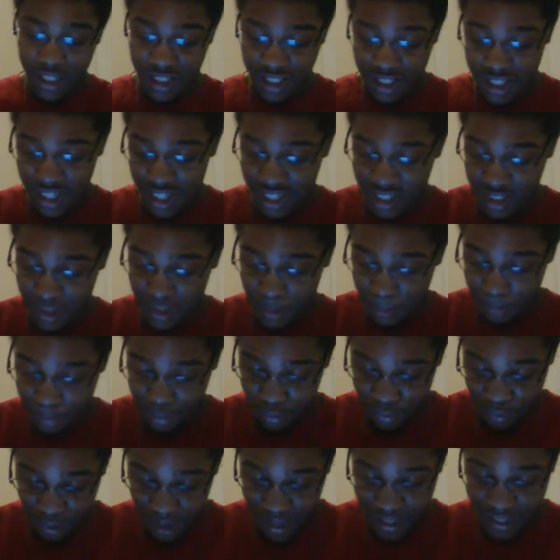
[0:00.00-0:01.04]
of the Six,
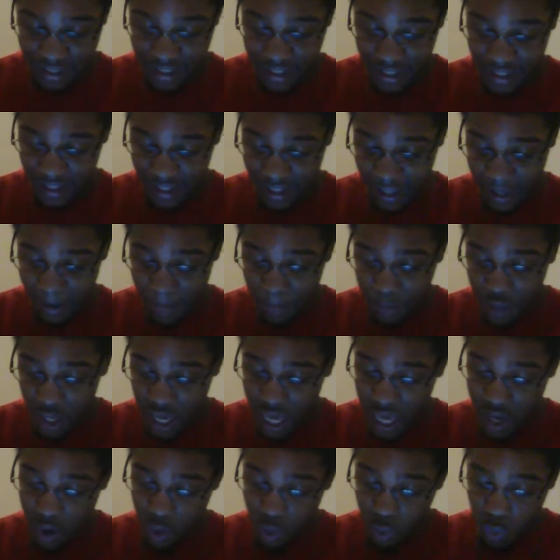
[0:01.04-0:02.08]
surprisingly,
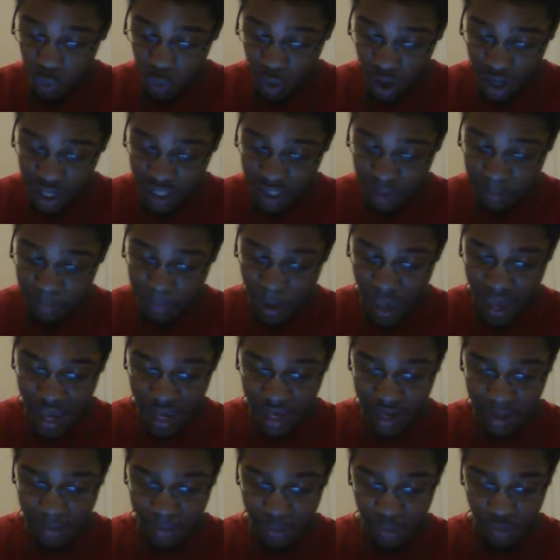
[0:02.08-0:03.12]
it was
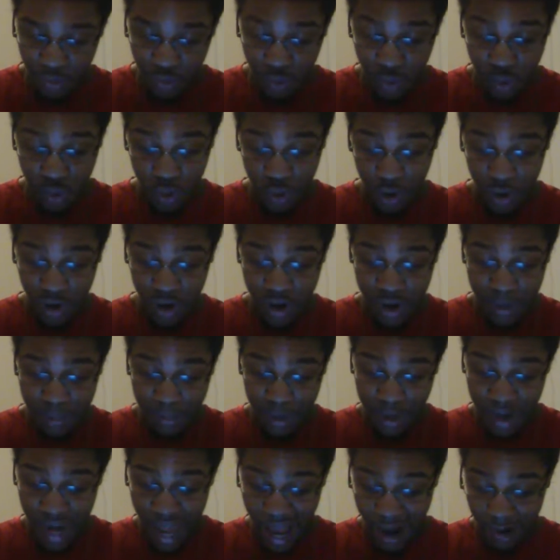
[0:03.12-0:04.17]
banned before,
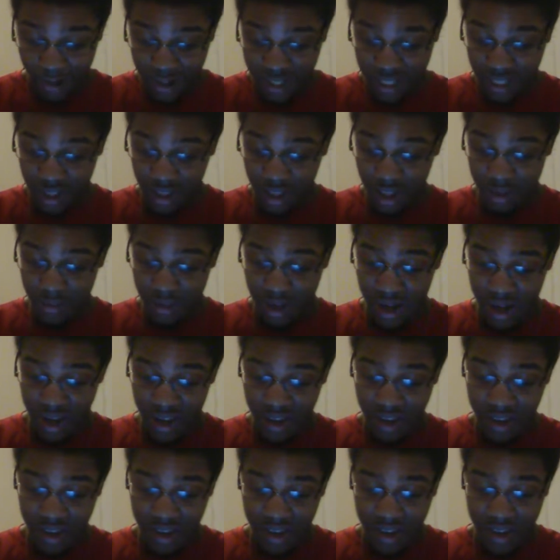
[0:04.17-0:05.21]
but now it's
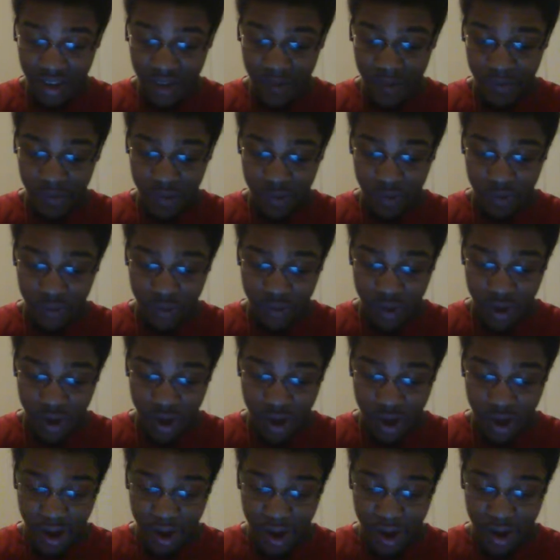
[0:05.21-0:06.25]
limited.
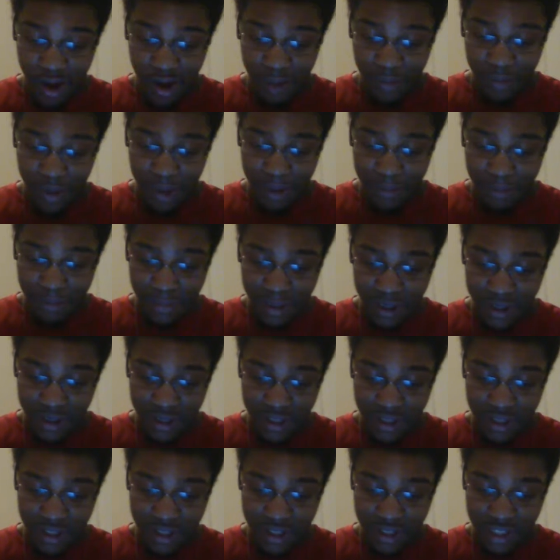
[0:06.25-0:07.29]
Let me
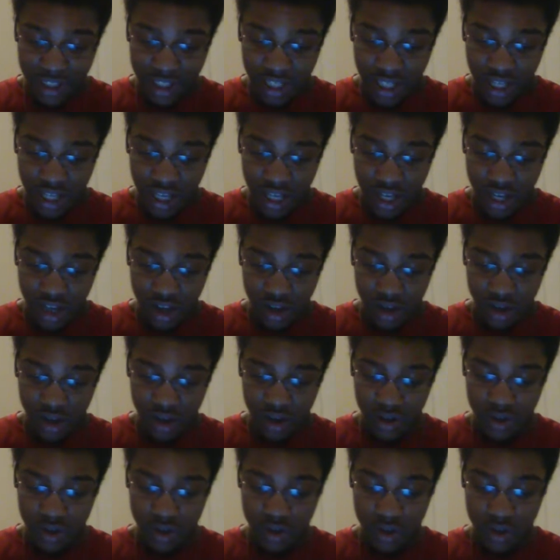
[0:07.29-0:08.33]
see here.